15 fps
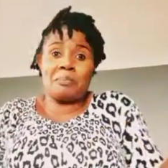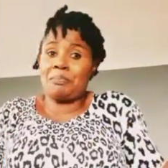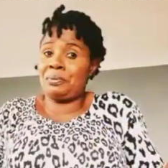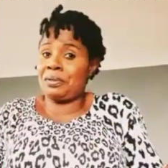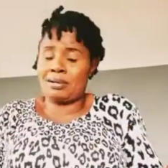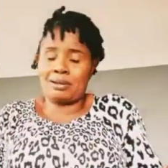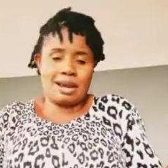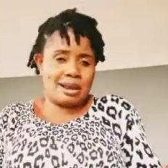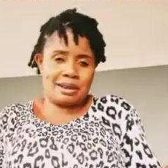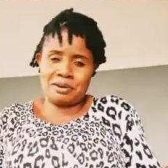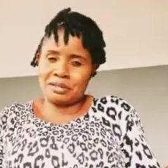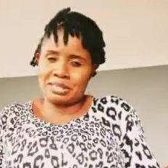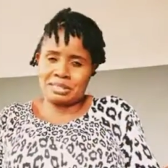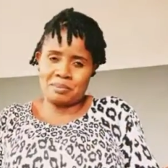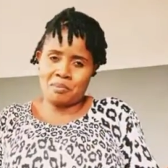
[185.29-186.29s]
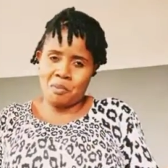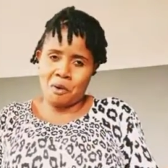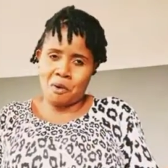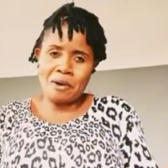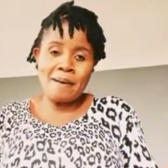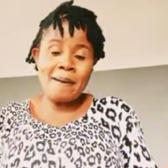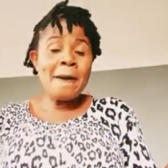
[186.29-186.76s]
and nothing more.
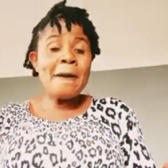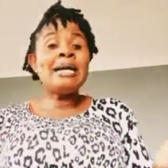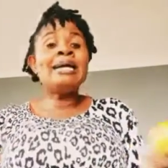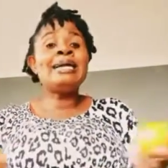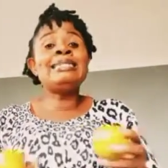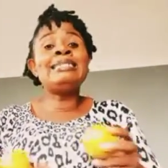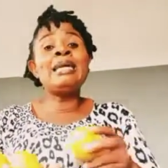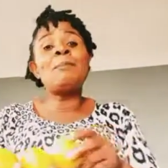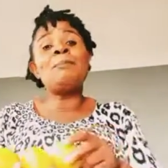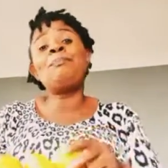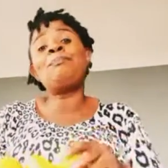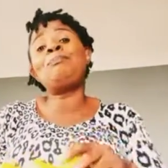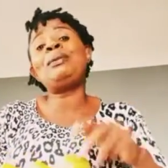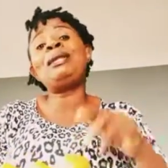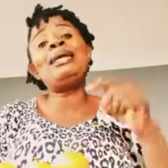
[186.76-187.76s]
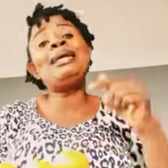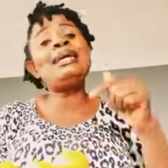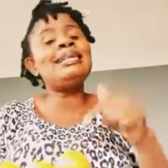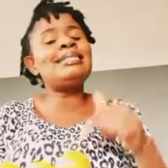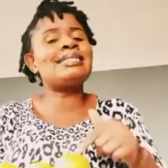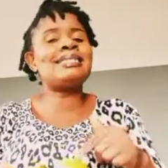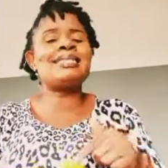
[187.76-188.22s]
Please,
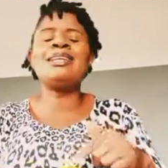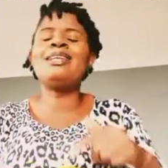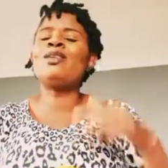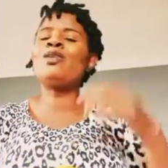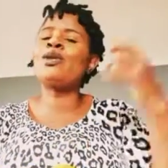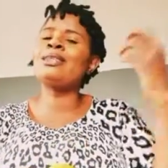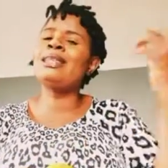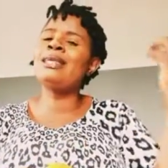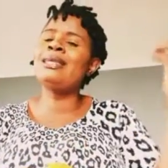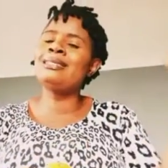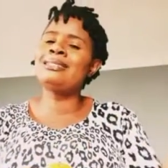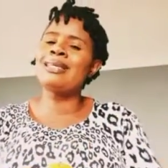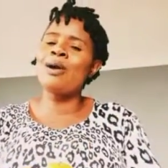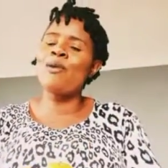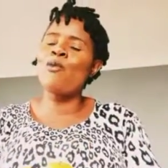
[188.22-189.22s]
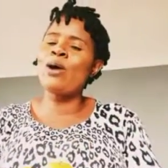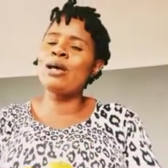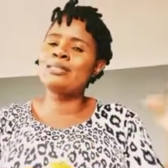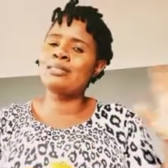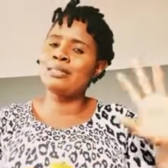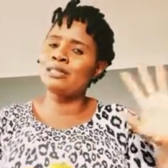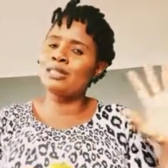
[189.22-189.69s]
nothing is a waste in
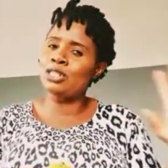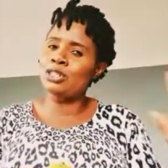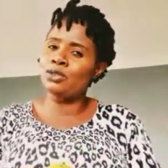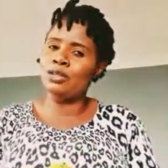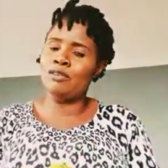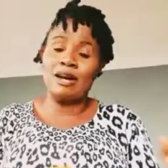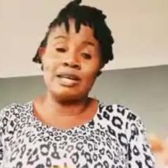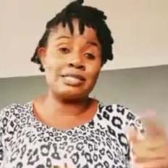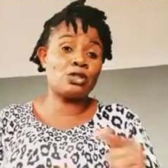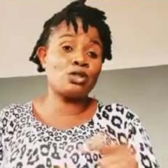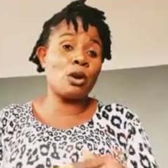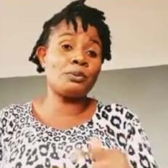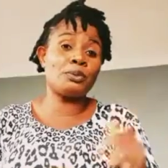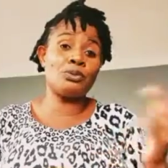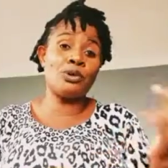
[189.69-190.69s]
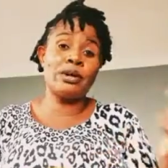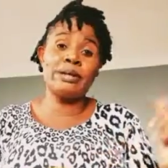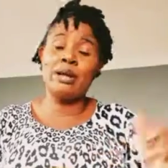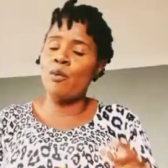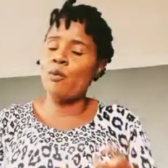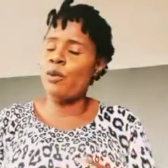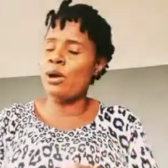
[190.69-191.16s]
this universe. Stop throwing away
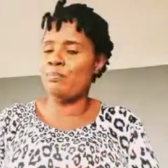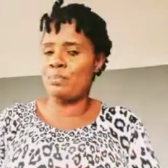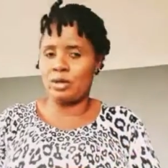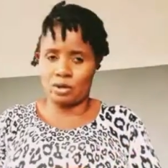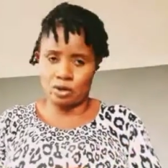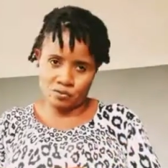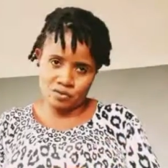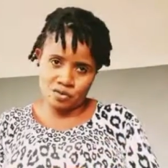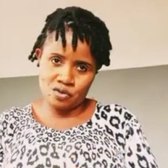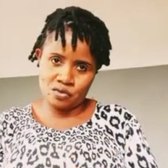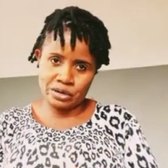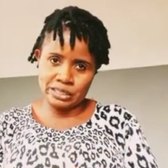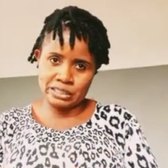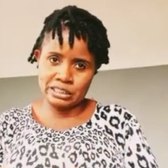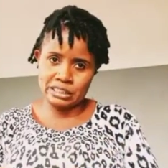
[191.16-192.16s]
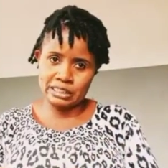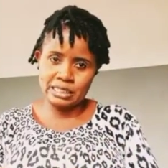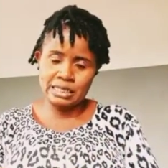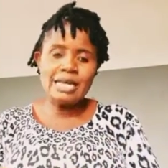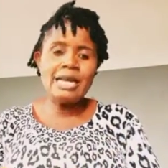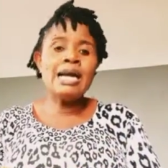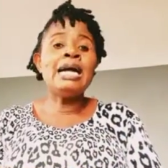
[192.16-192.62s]
peel of orange.
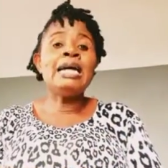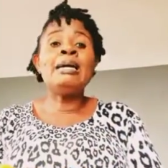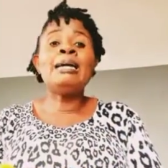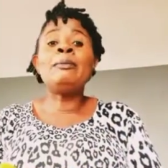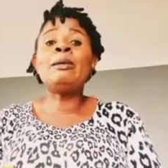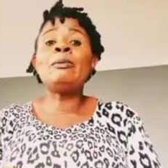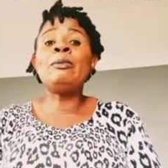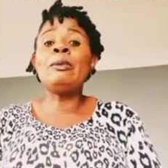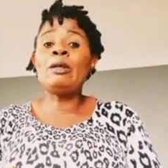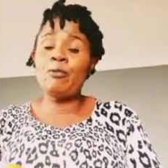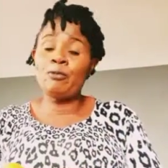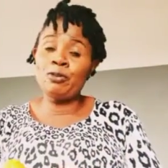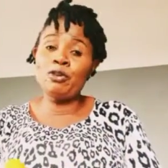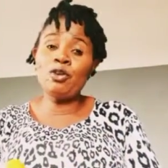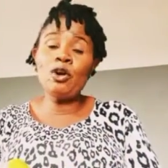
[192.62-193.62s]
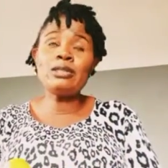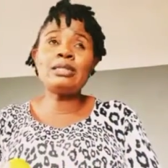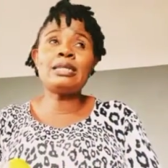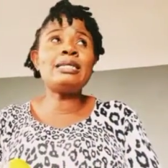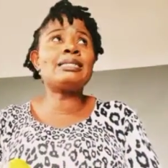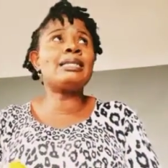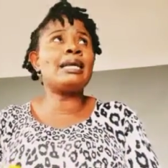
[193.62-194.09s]
If you notice the
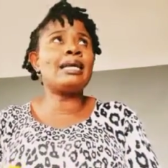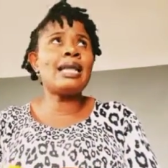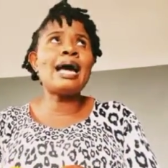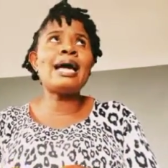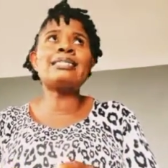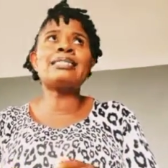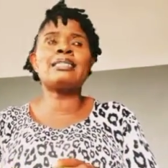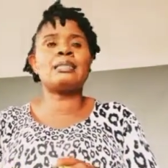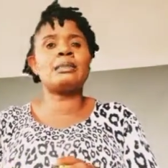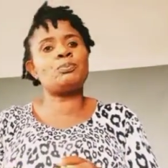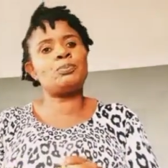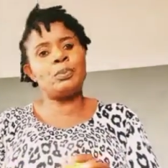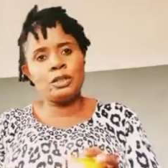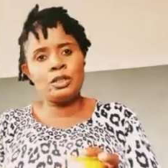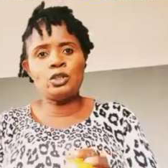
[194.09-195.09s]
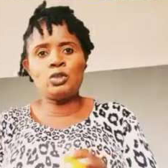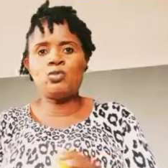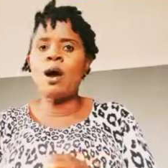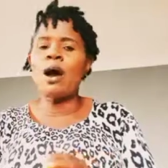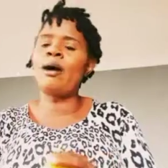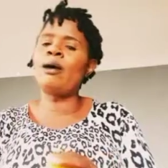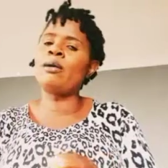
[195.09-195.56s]
last
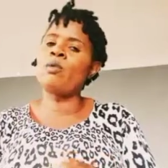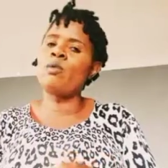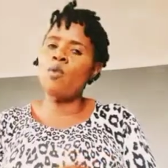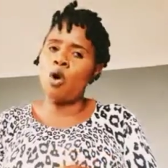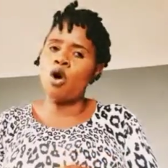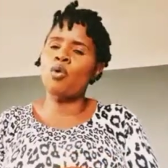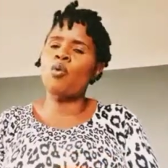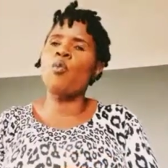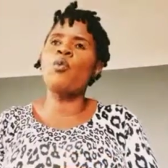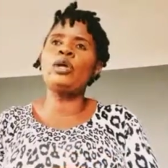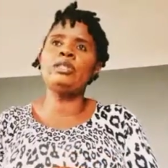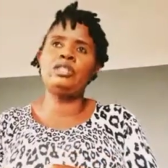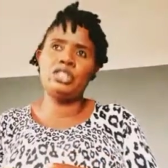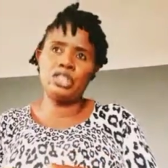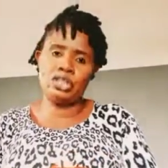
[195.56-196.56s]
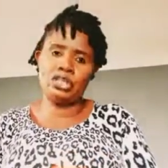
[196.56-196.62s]
spiritual work we did